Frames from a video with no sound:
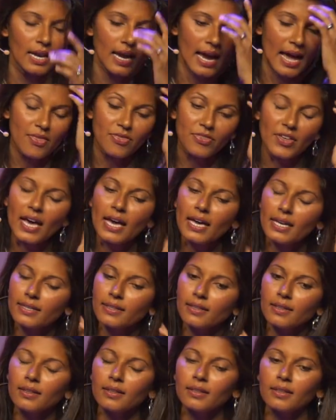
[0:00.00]
And
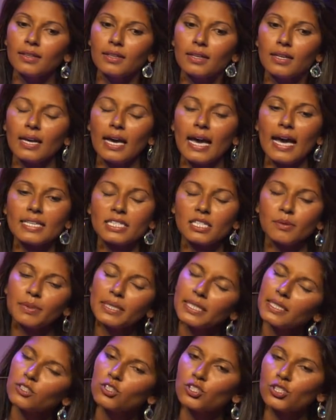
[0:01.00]
then, as I
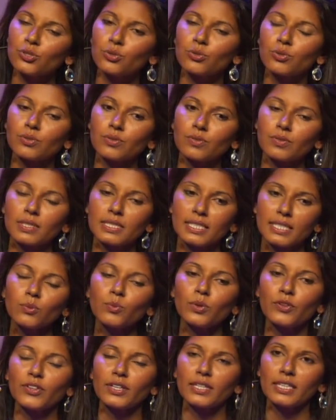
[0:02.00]
begin to sit
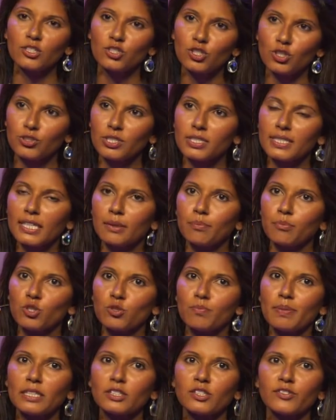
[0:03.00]
with it and start to take
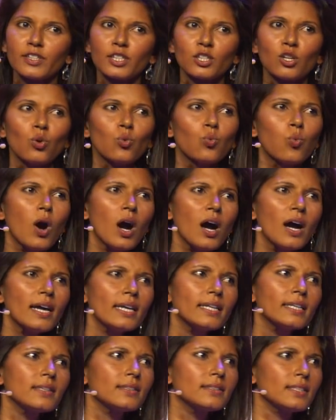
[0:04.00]
perspective. I go,
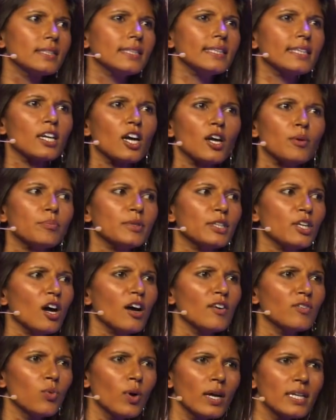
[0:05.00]
why did he cut me
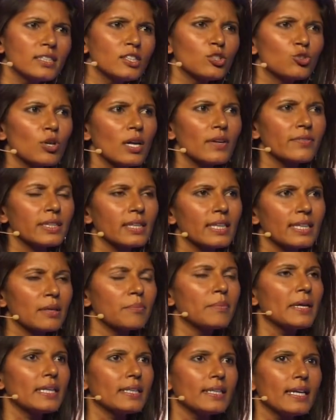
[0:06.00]
off? Why is he driving like a
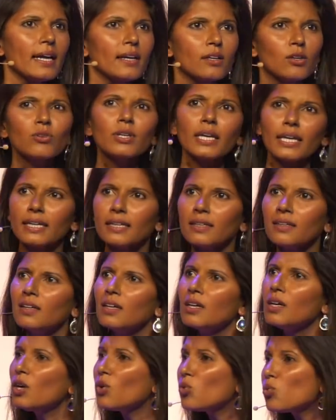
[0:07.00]
maniac? Okay,
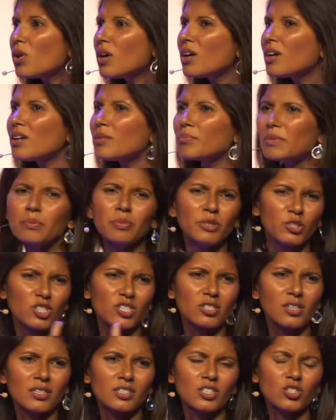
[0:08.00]
well, maybe he just
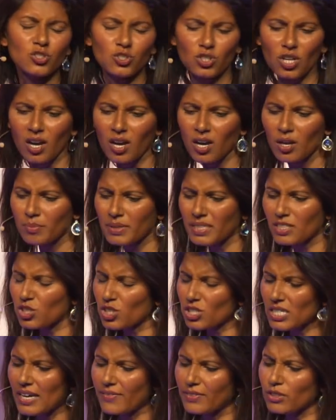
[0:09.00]
lost his job and he's
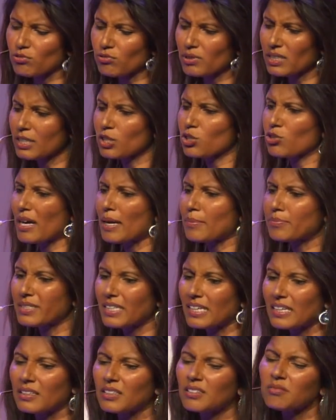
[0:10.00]
just having a really crap
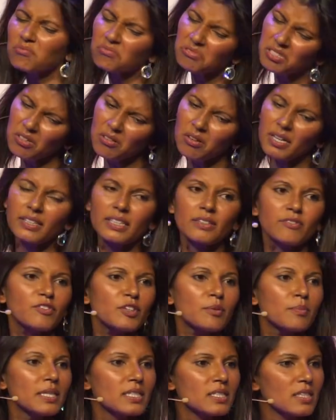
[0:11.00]
day. So I can
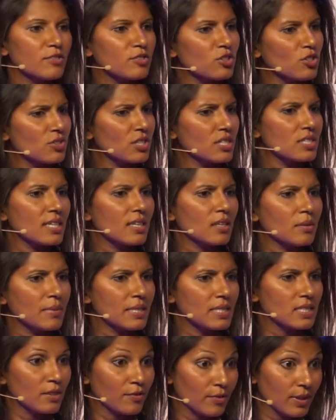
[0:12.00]
feel myself start to settle
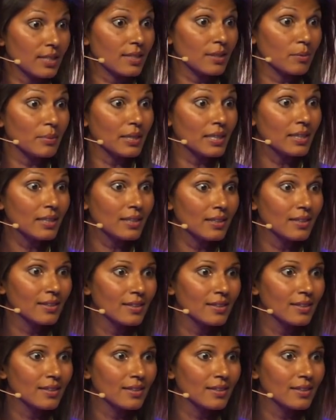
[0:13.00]
myself a little bit.